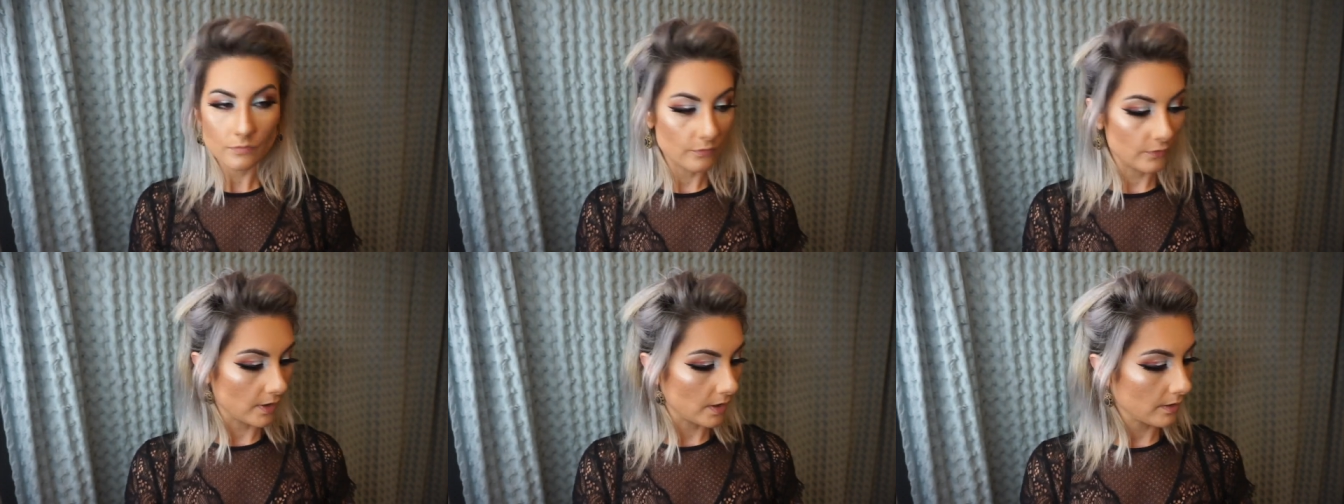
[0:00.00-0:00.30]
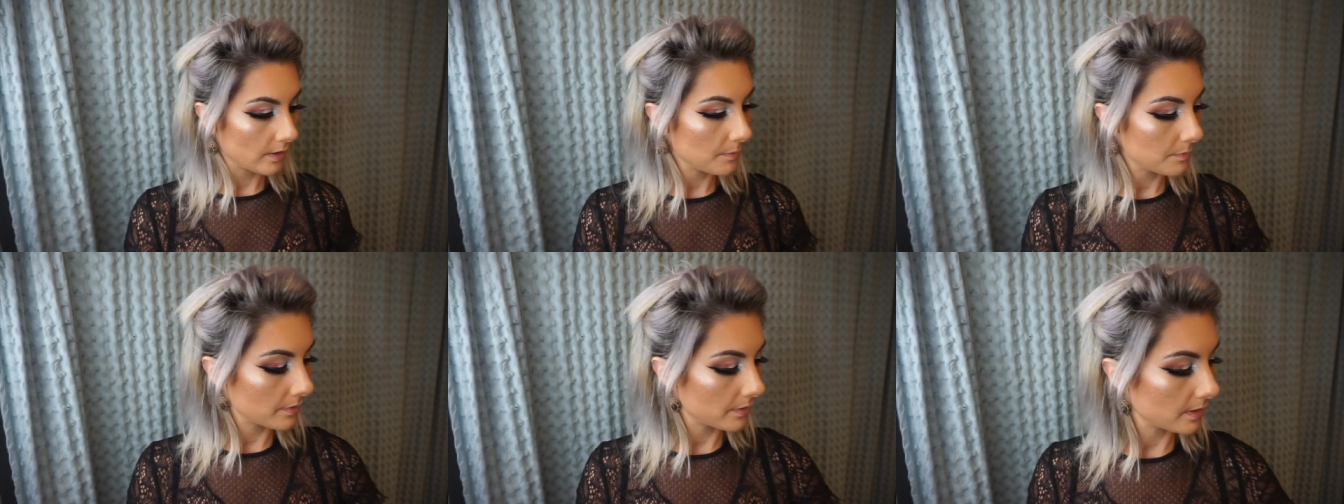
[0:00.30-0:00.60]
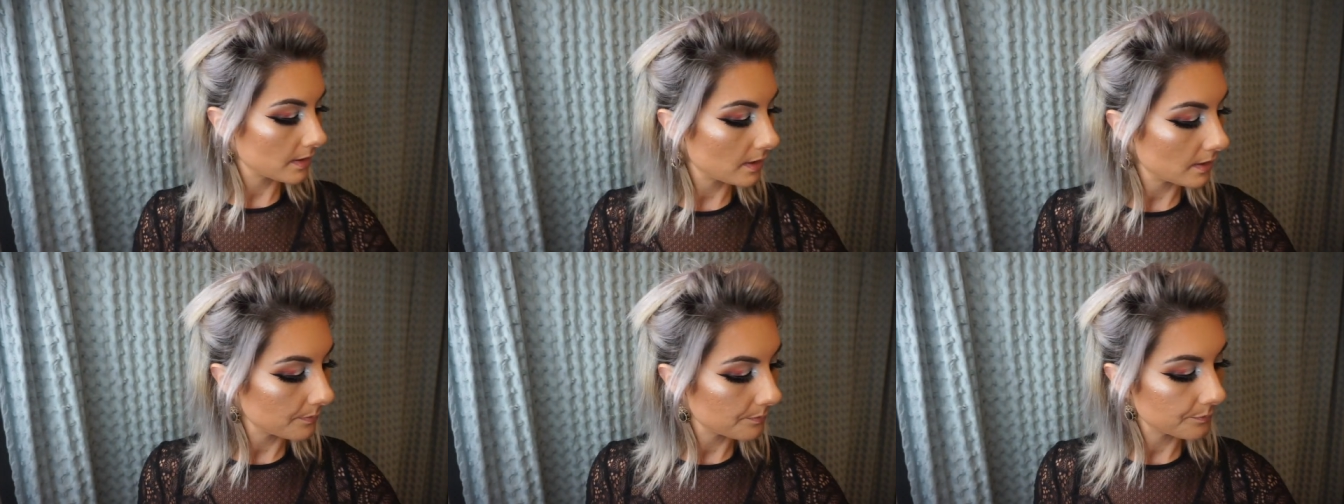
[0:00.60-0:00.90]
Very
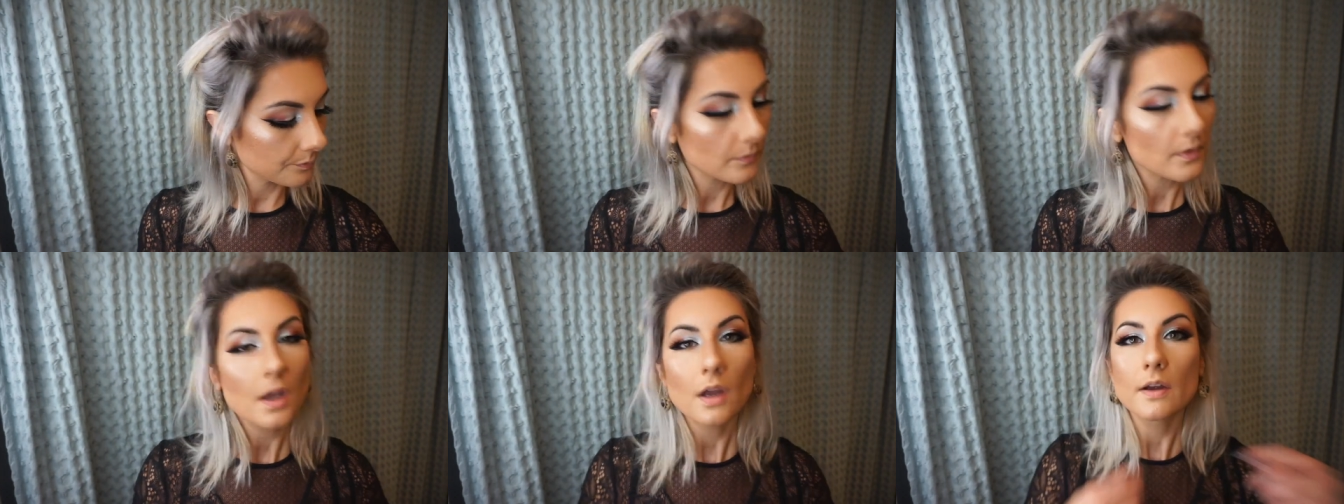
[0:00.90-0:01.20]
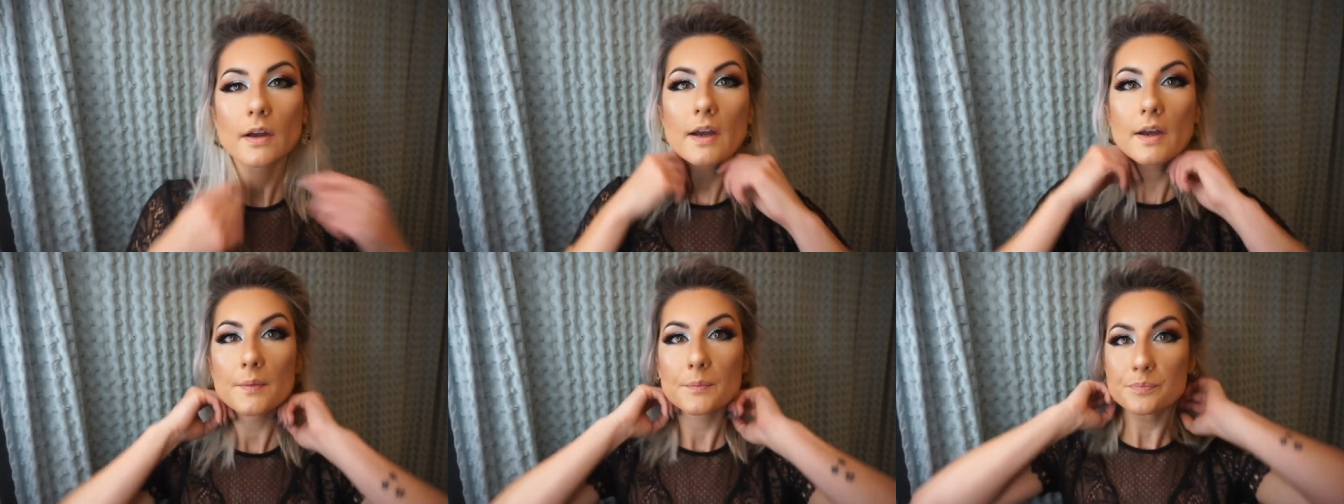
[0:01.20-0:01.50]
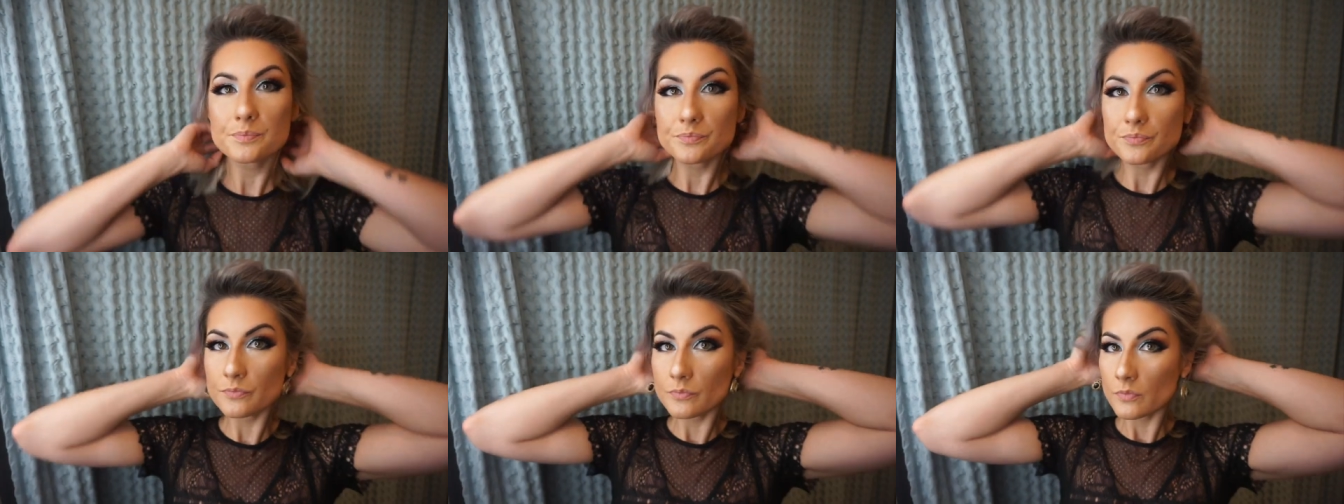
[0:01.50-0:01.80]
pretty.
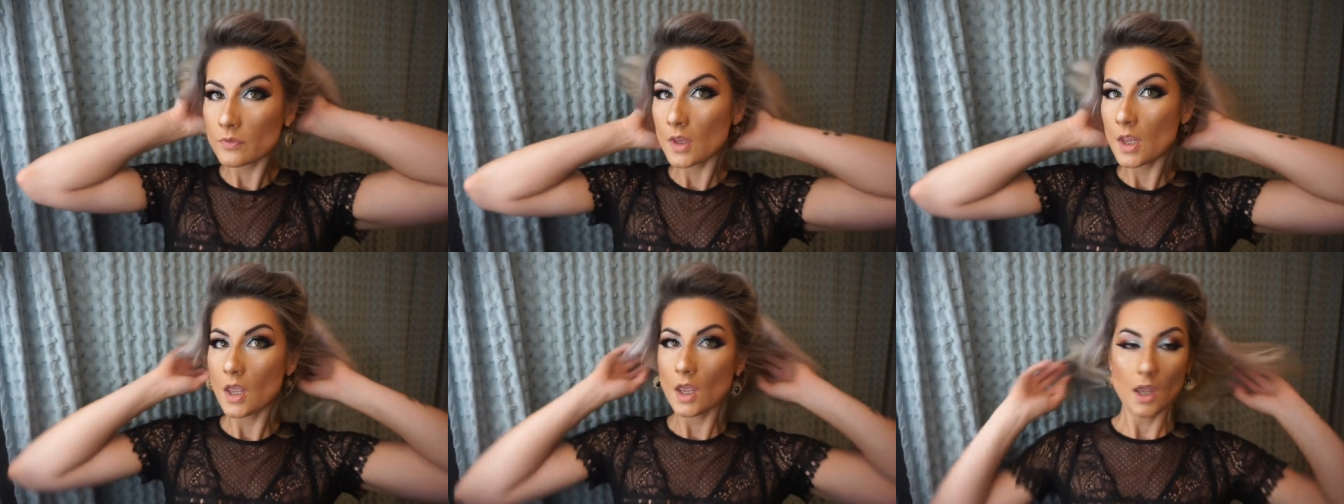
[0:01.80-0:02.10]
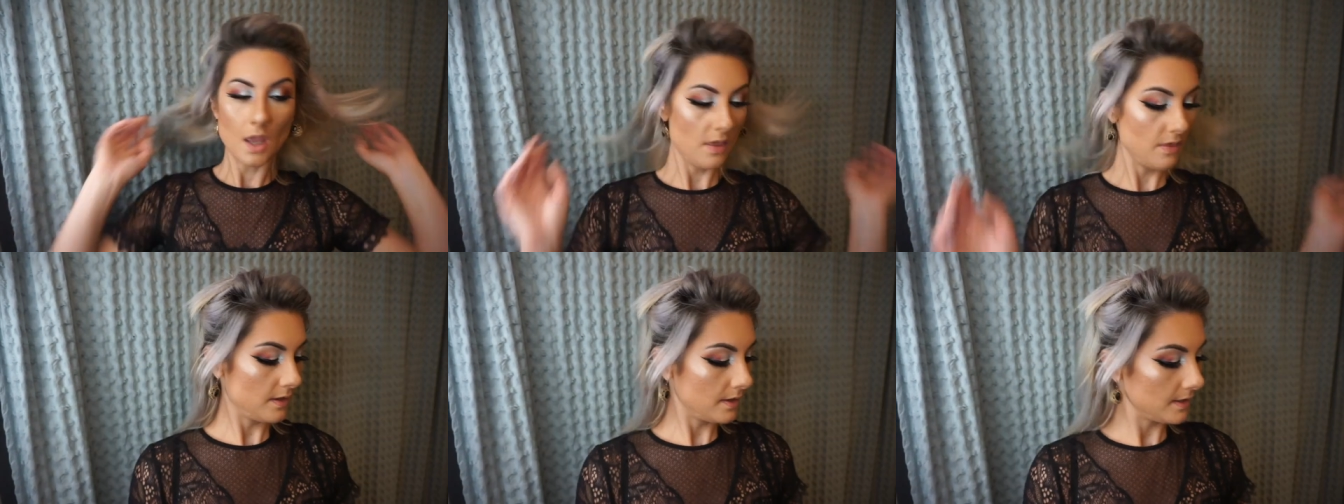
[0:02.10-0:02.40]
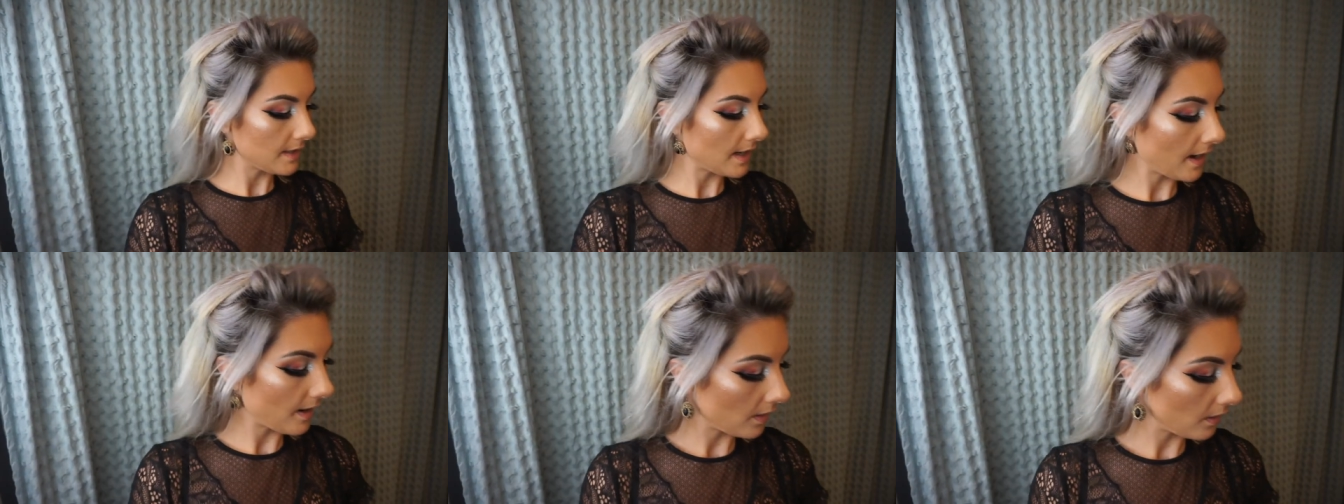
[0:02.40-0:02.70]
Okay. And
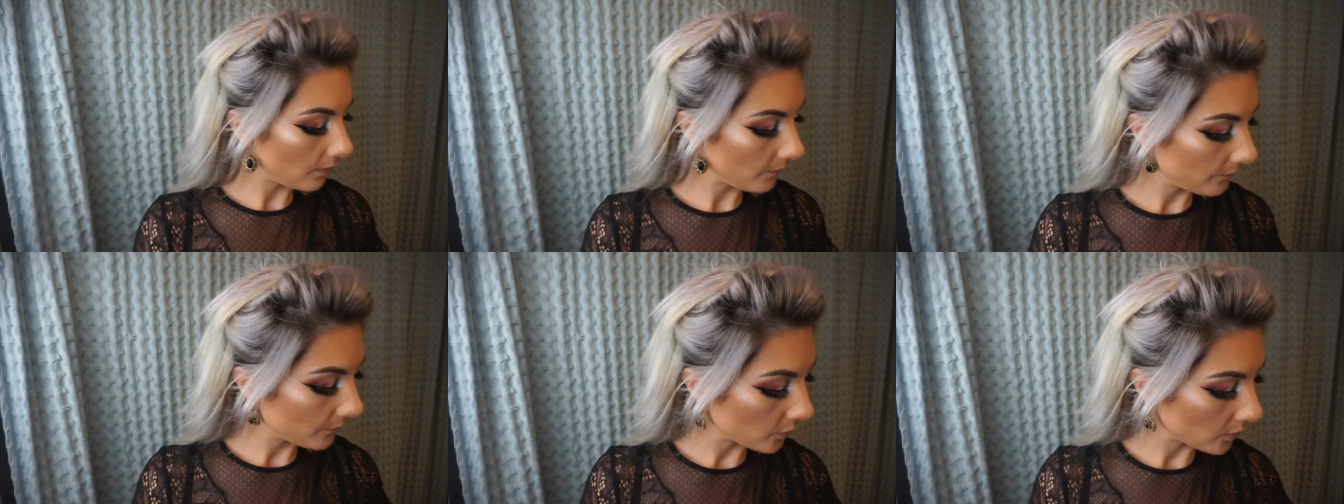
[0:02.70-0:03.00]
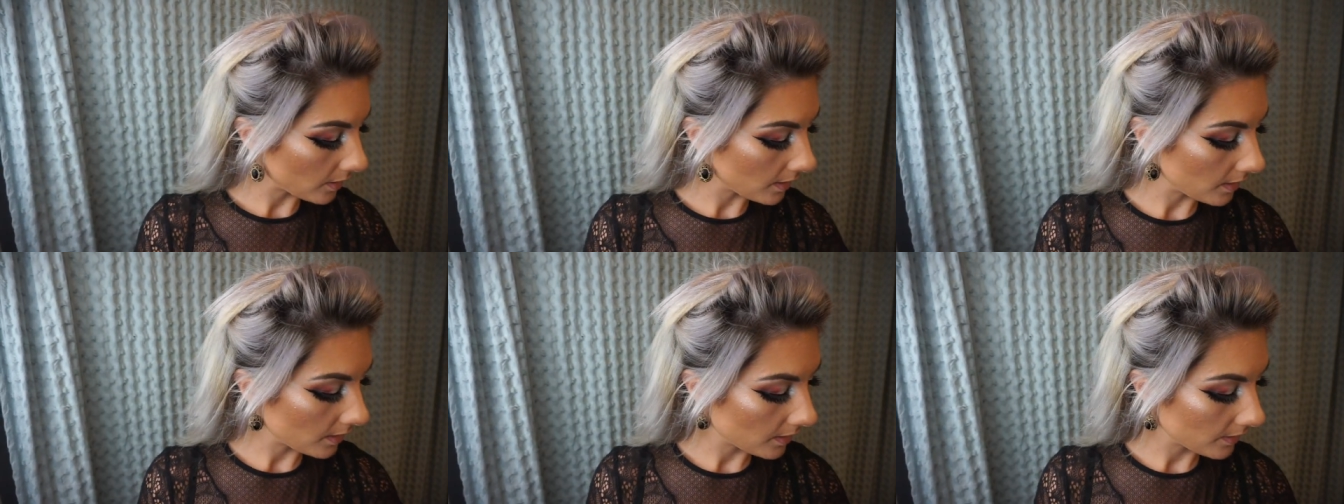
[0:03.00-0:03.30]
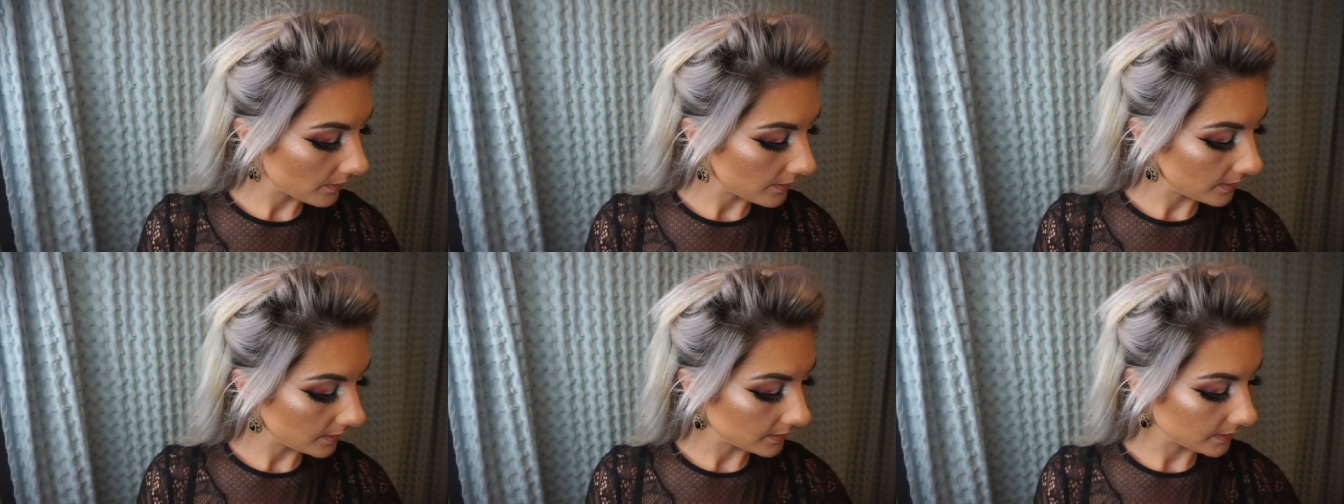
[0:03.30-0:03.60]
then now
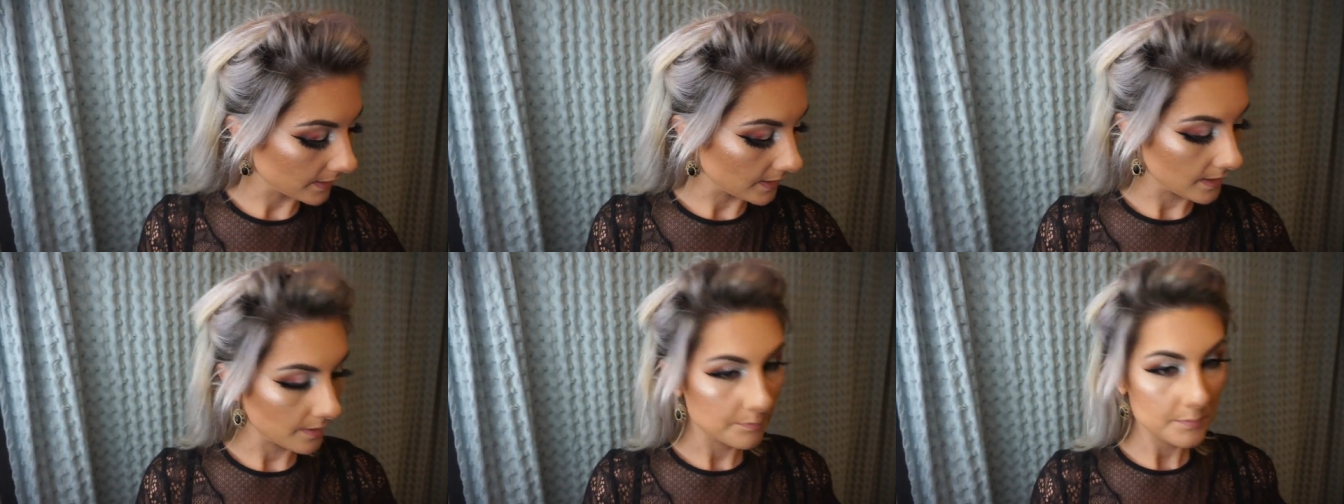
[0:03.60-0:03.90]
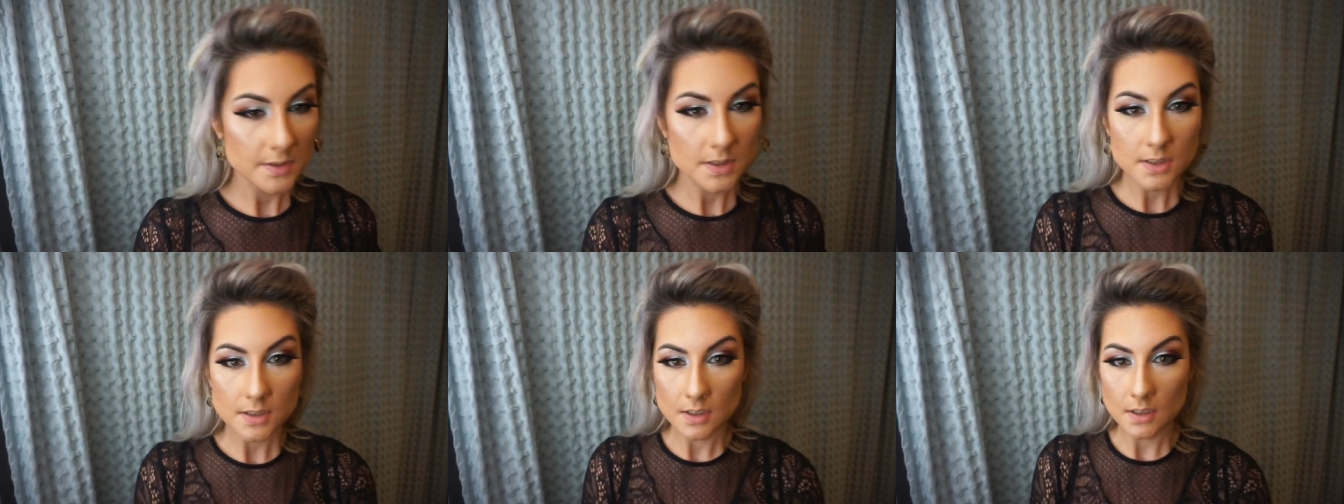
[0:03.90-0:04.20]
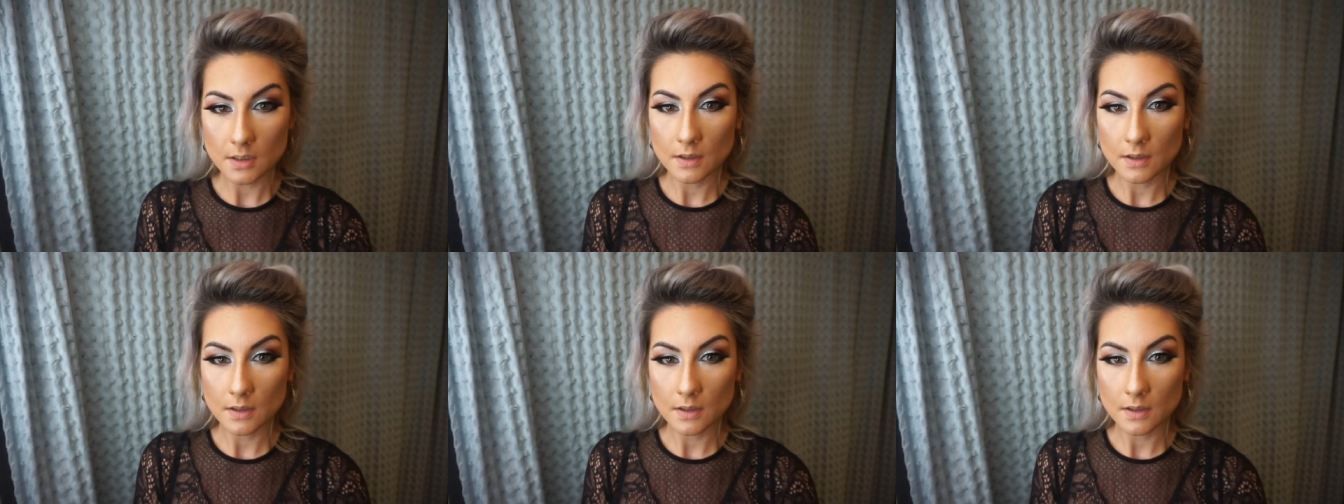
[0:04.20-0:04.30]
for the lips.